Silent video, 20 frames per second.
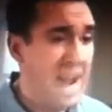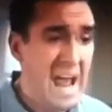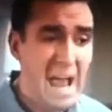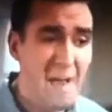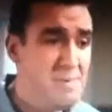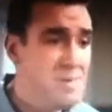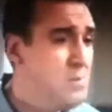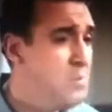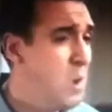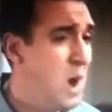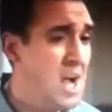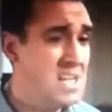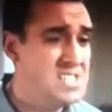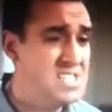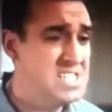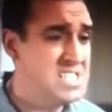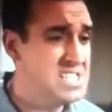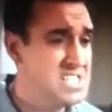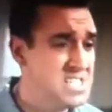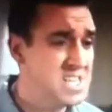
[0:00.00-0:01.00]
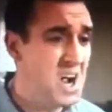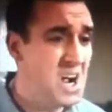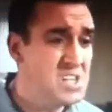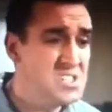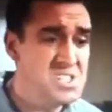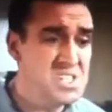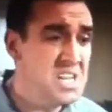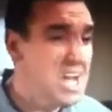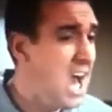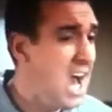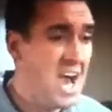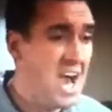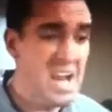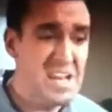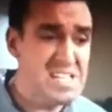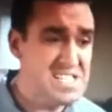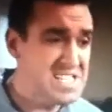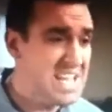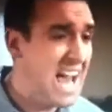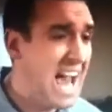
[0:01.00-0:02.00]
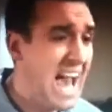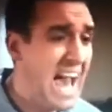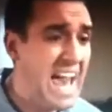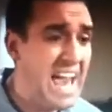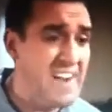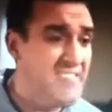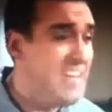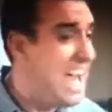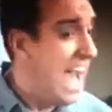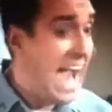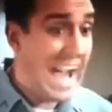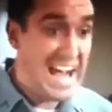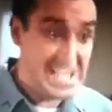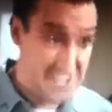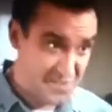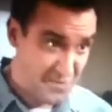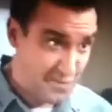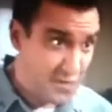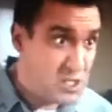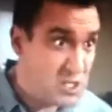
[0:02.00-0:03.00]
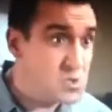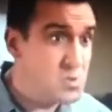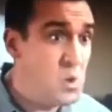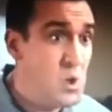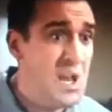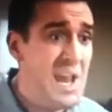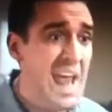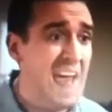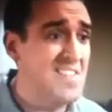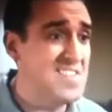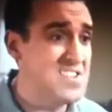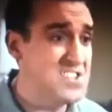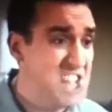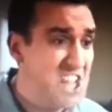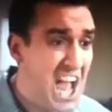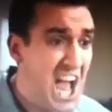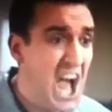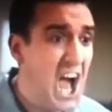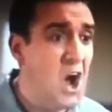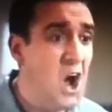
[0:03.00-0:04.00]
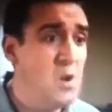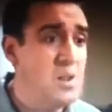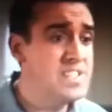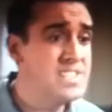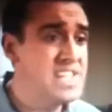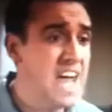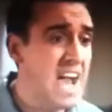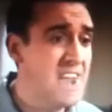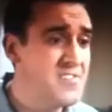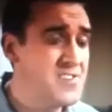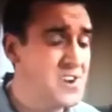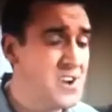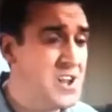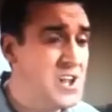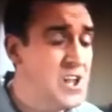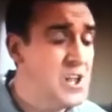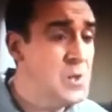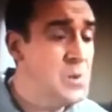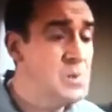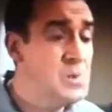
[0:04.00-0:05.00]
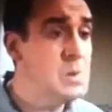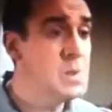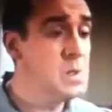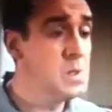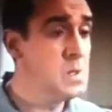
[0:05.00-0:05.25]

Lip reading: But I've been watching it, Sergeant. Honest, I have. I was the first one out the chow hall this afternoon.